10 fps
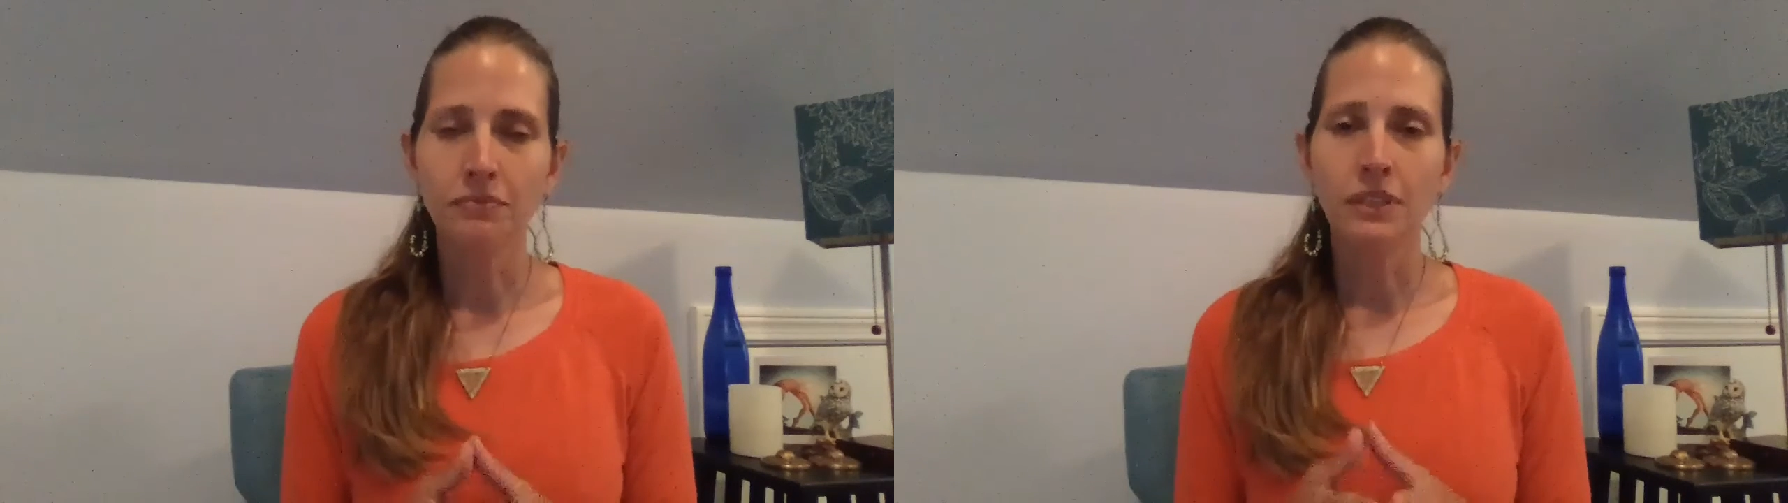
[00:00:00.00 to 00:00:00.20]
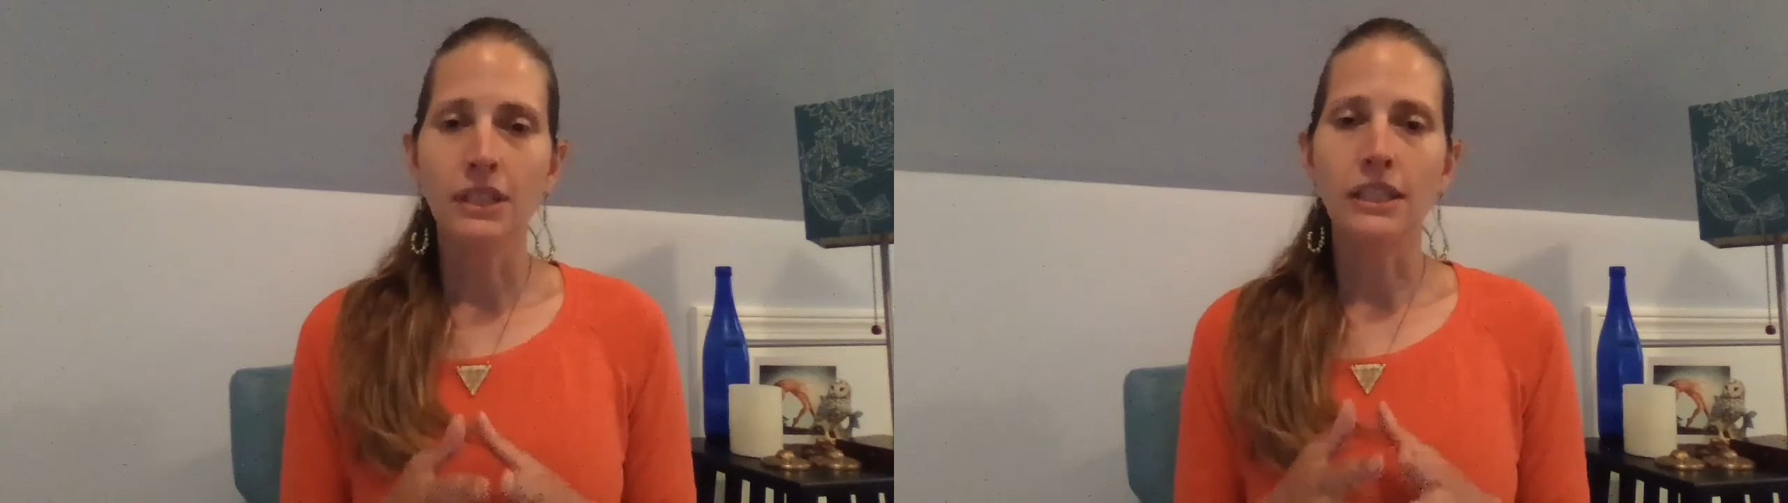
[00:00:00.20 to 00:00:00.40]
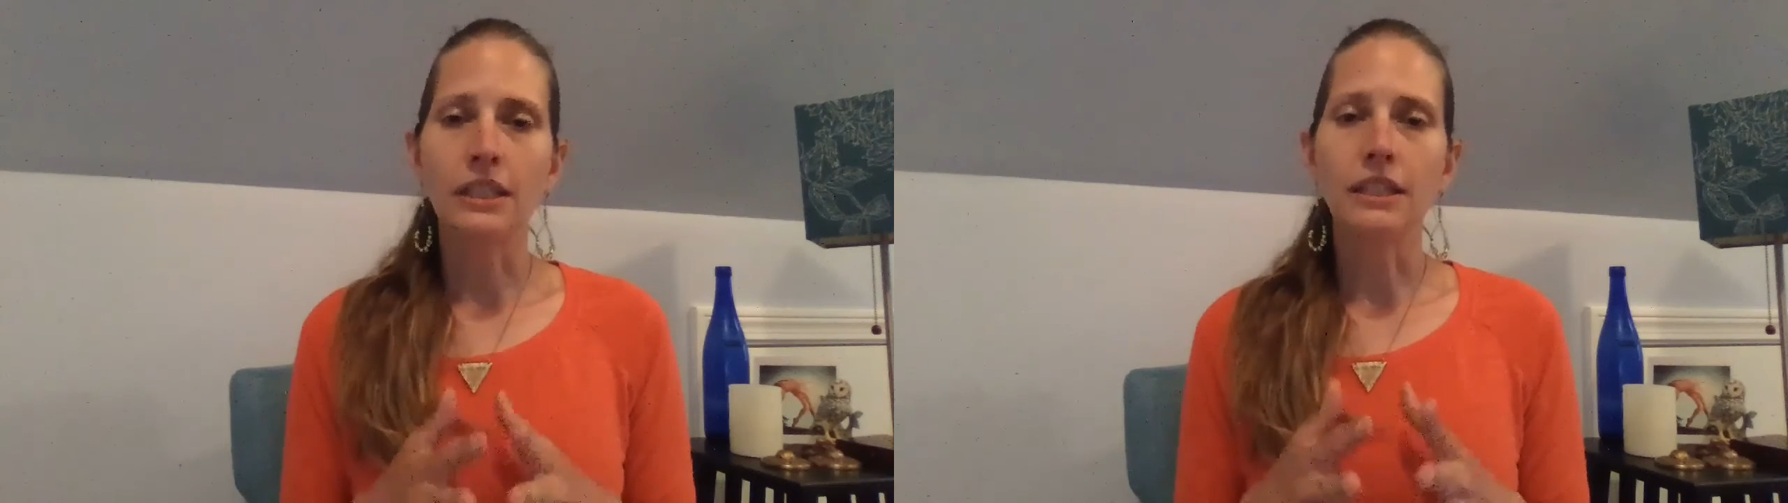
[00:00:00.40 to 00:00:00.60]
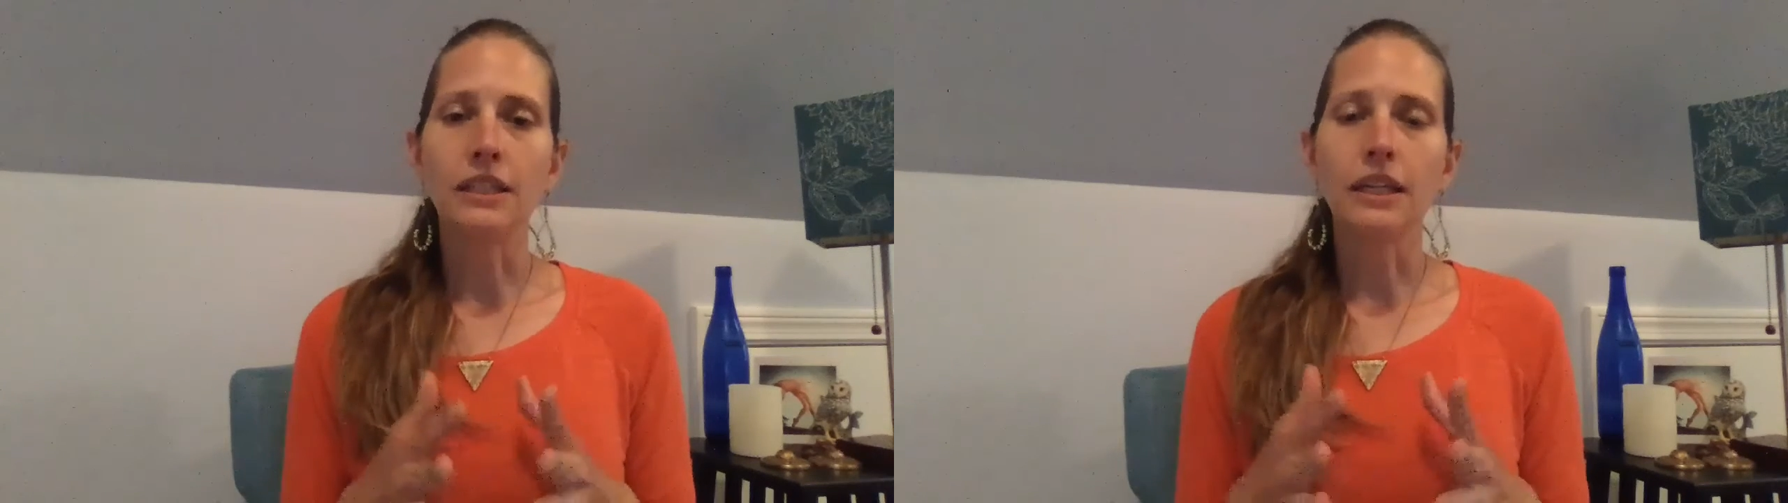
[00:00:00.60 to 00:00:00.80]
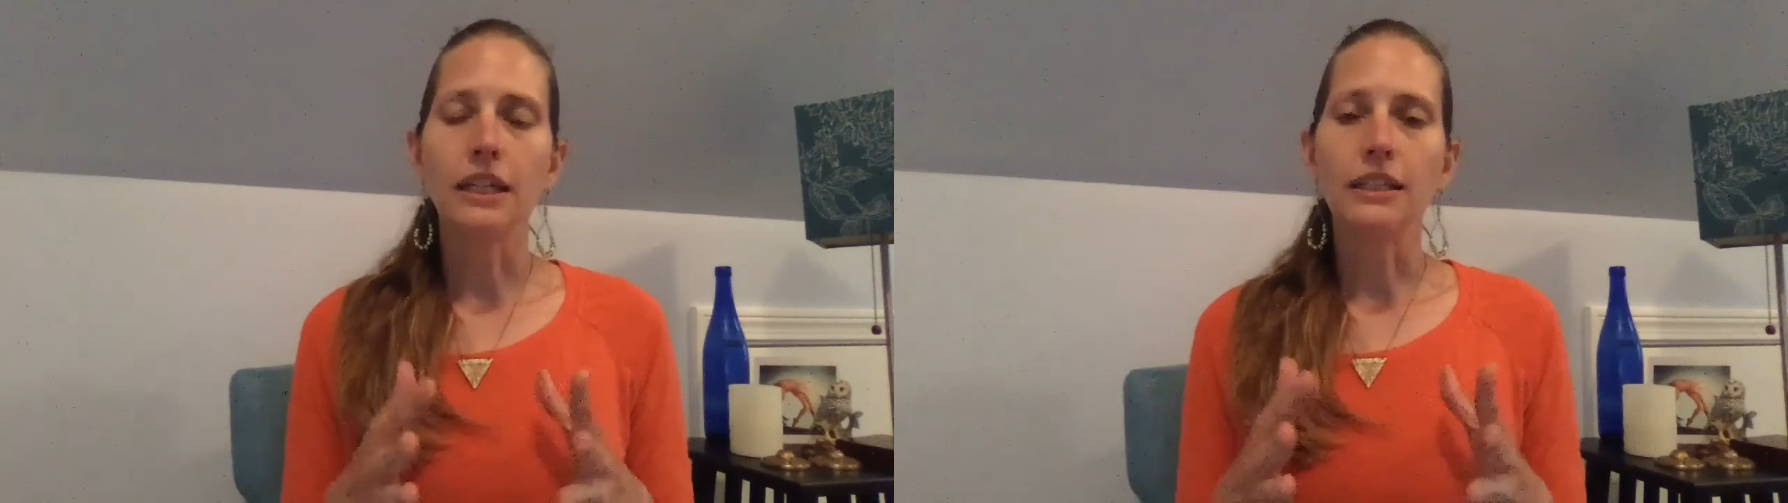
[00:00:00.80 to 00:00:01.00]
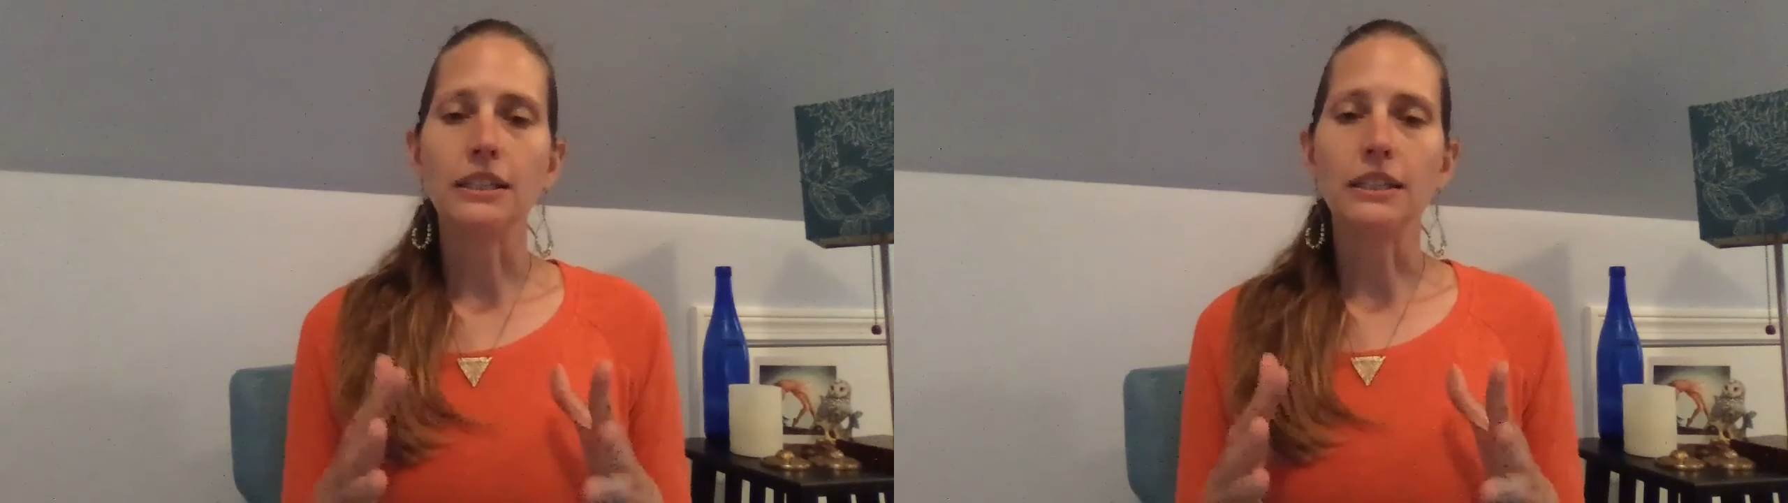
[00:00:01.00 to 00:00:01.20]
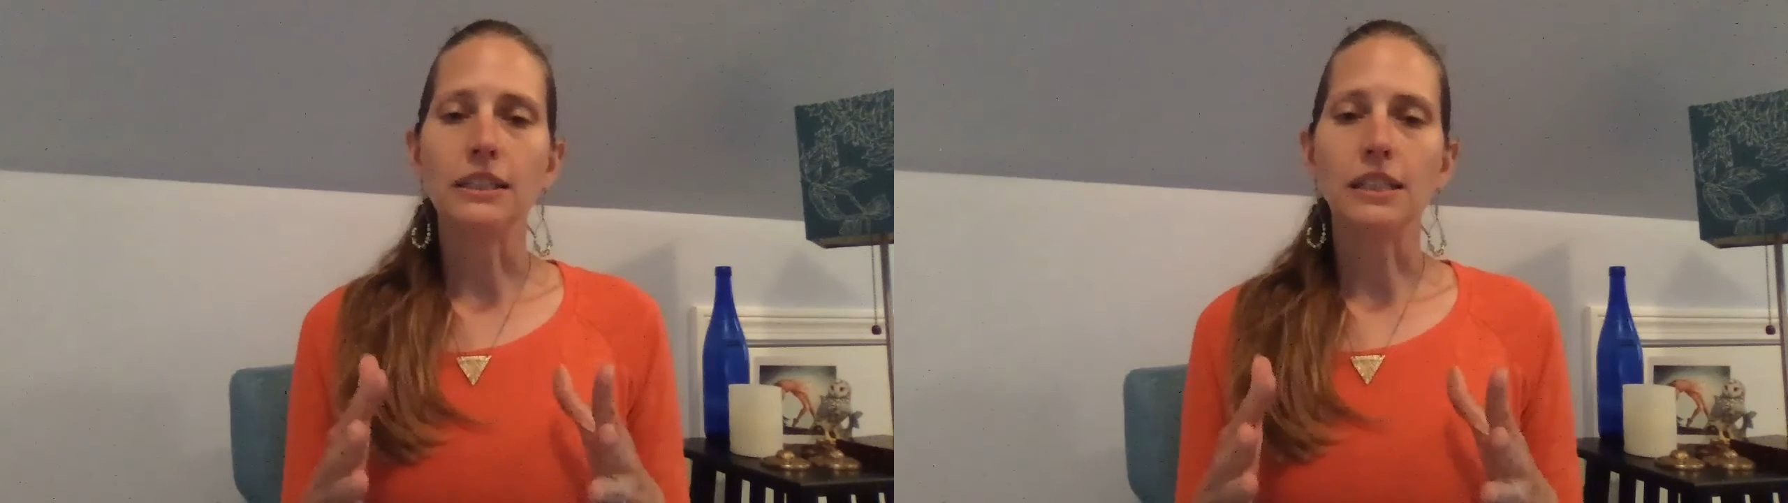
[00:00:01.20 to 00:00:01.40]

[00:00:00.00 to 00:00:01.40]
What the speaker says: And then inhaling,